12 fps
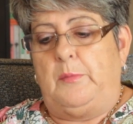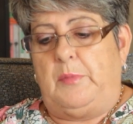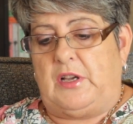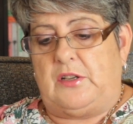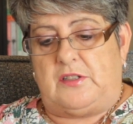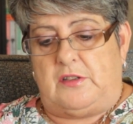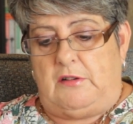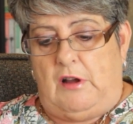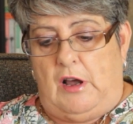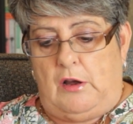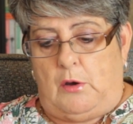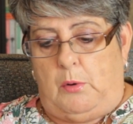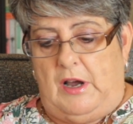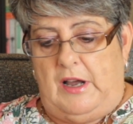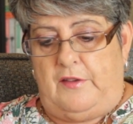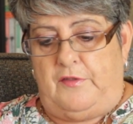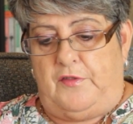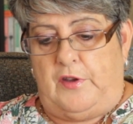because there are
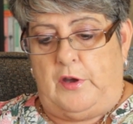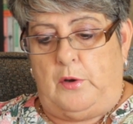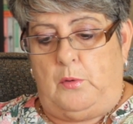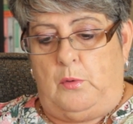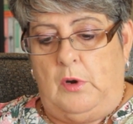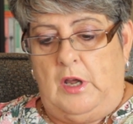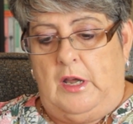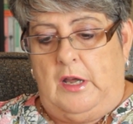quite a few.